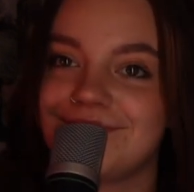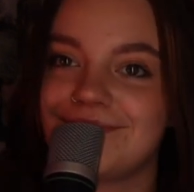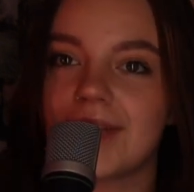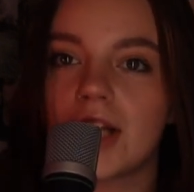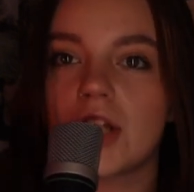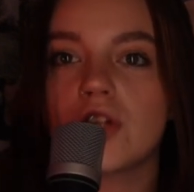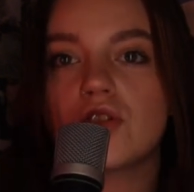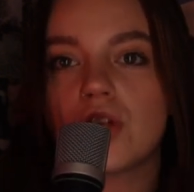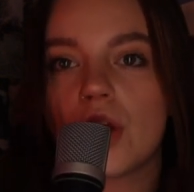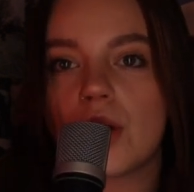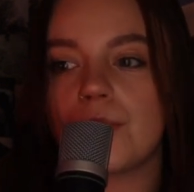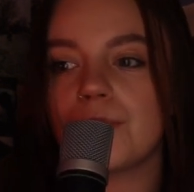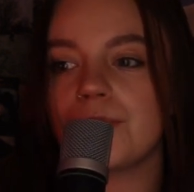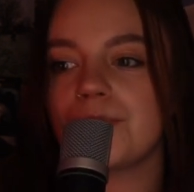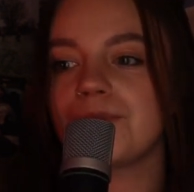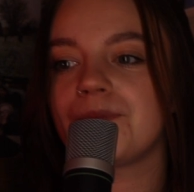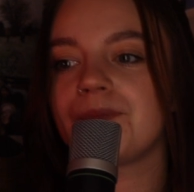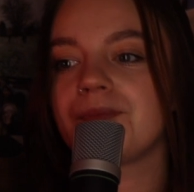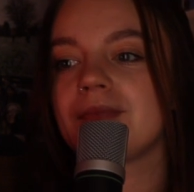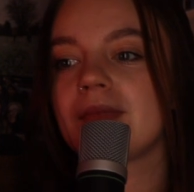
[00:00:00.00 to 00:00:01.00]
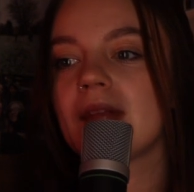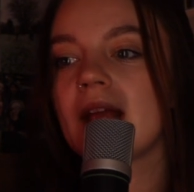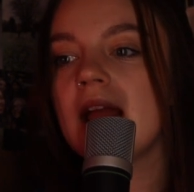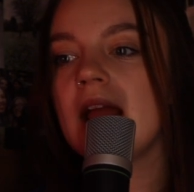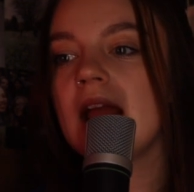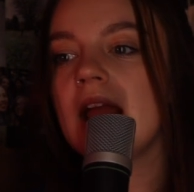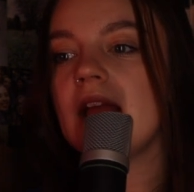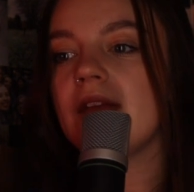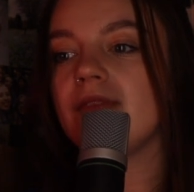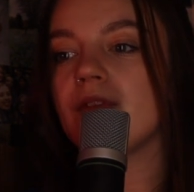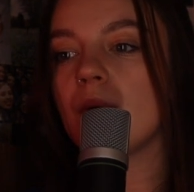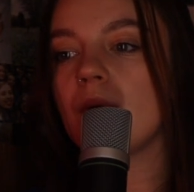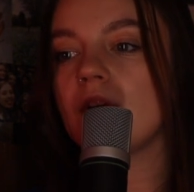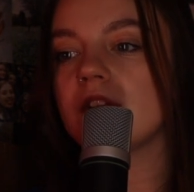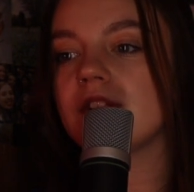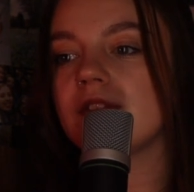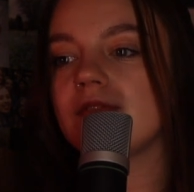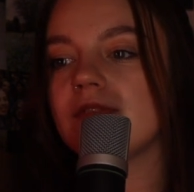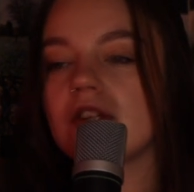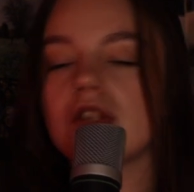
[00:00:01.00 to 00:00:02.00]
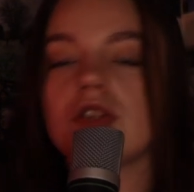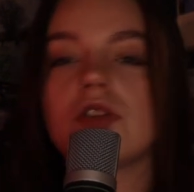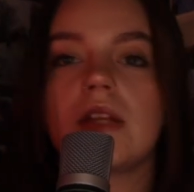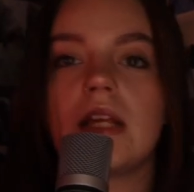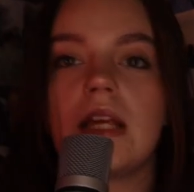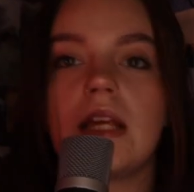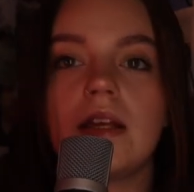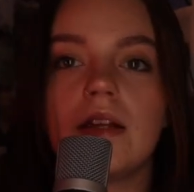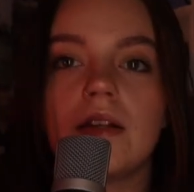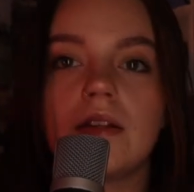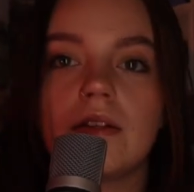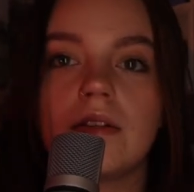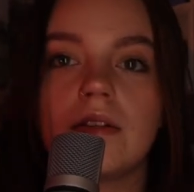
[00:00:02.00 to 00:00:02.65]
So, if you're watching visually,